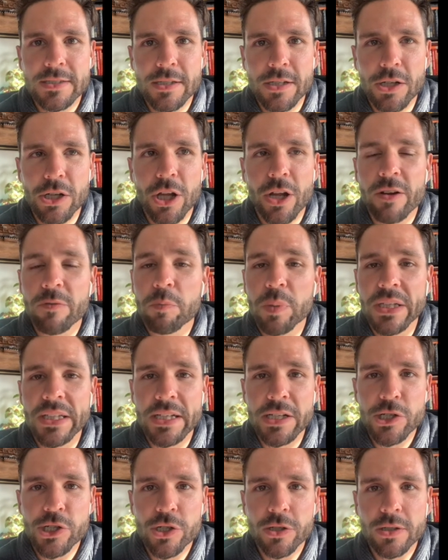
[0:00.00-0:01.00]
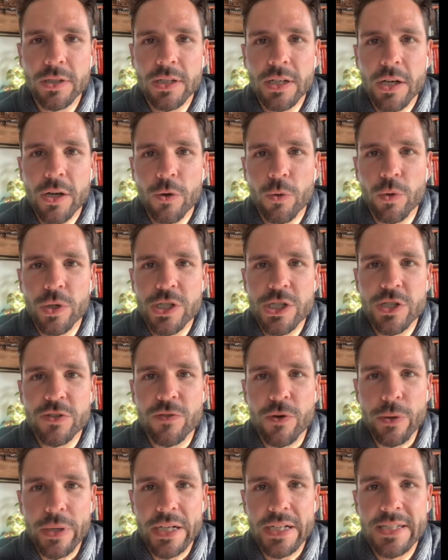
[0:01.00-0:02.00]
a lot of potential, which is
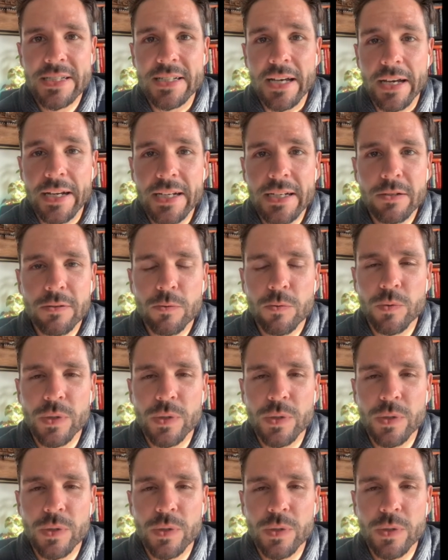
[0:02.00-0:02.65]
very exciting.